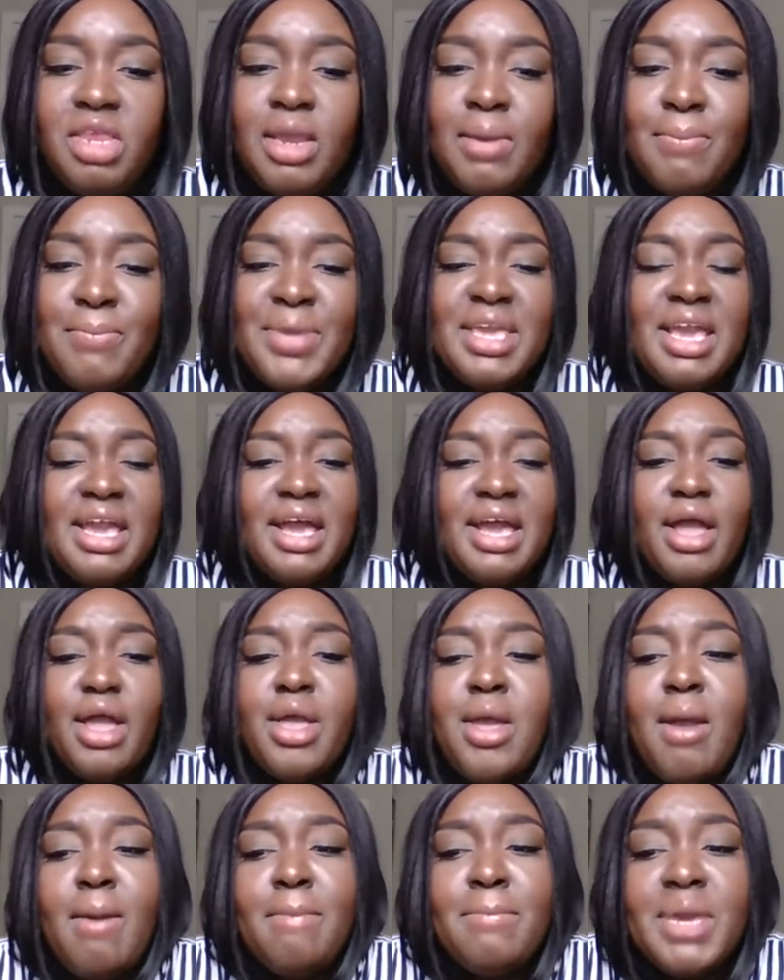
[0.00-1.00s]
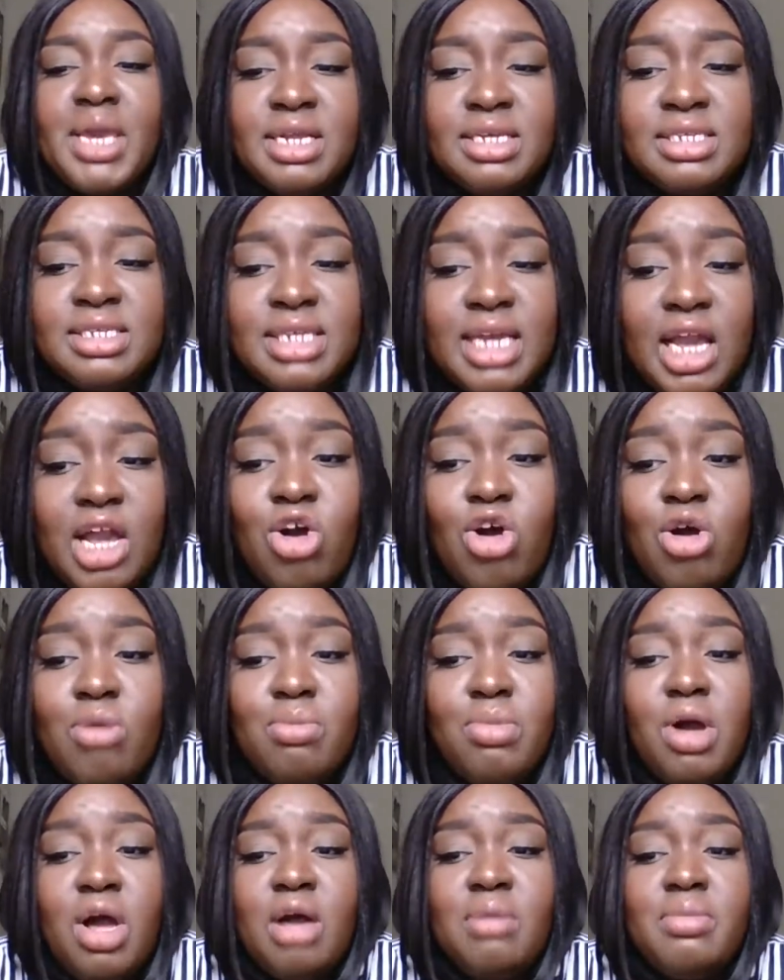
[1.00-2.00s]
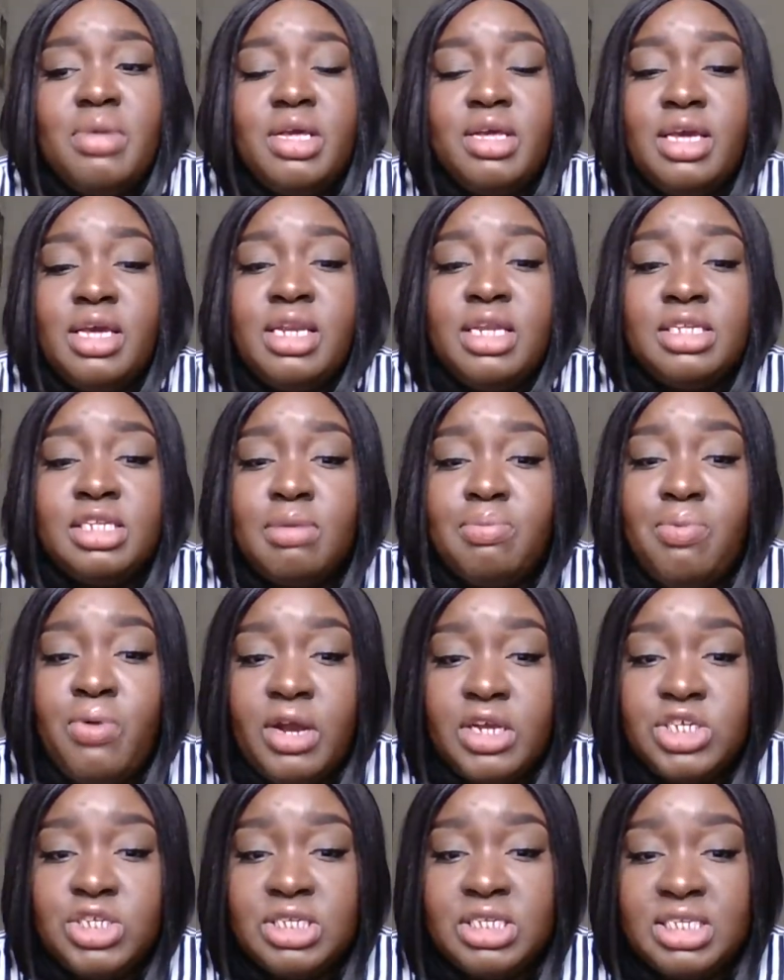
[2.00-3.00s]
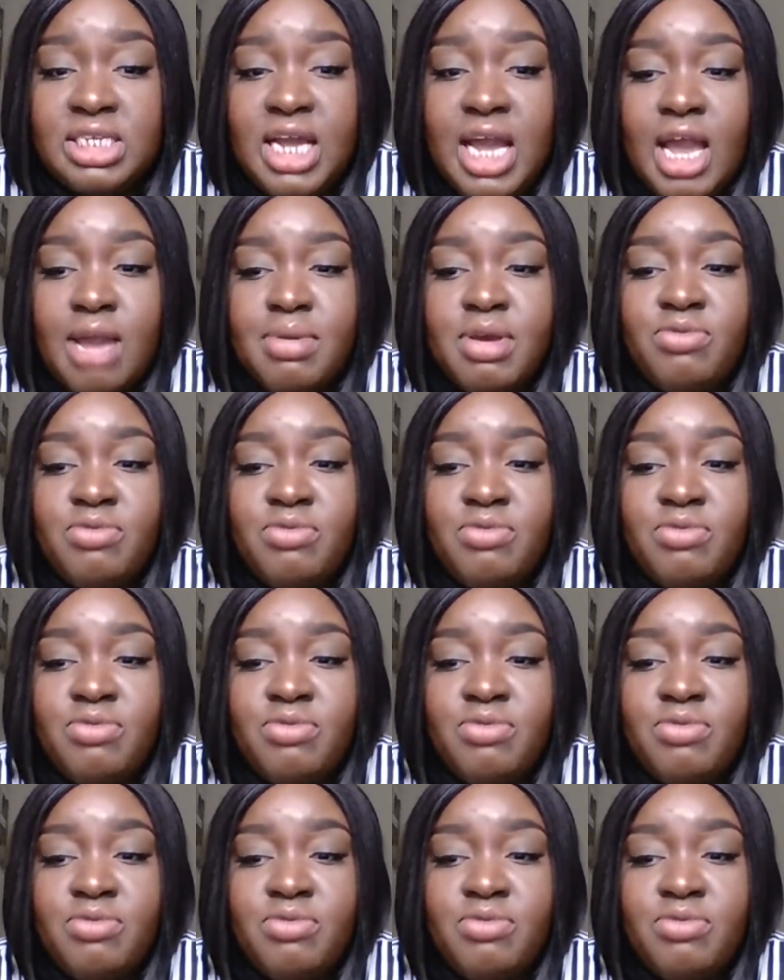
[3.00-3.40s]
But yeah, being a stay-at-home mom, it is a precious time.